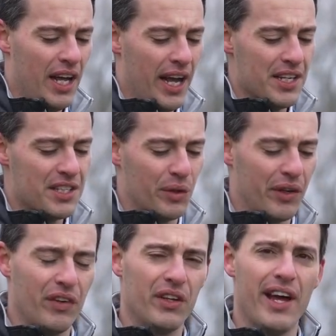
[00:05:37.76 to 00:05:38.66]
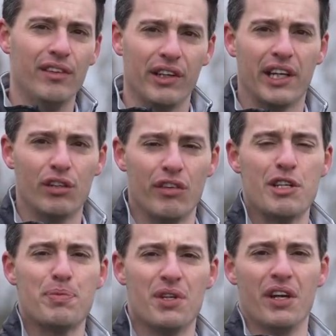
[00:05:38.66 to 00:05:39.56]
and it's still giving you that really
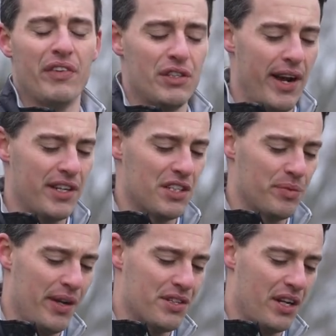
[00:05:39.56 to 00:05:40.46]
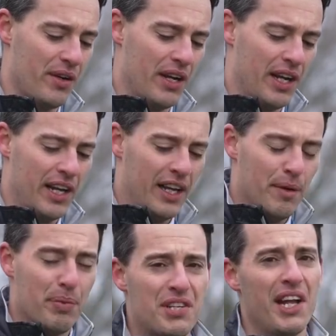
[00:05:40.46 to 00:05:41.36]
crisp turf interaction as well. So
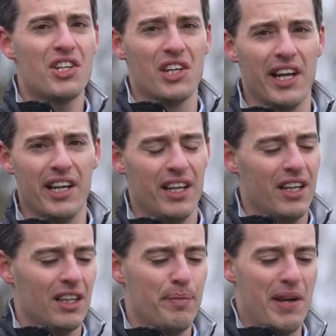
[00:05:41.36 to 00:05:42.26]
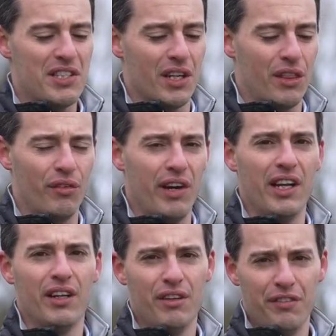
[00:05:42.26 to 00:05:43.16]
potentially the best of the three
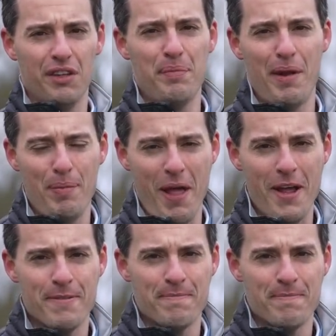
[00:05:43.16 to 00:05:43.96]
for the better player.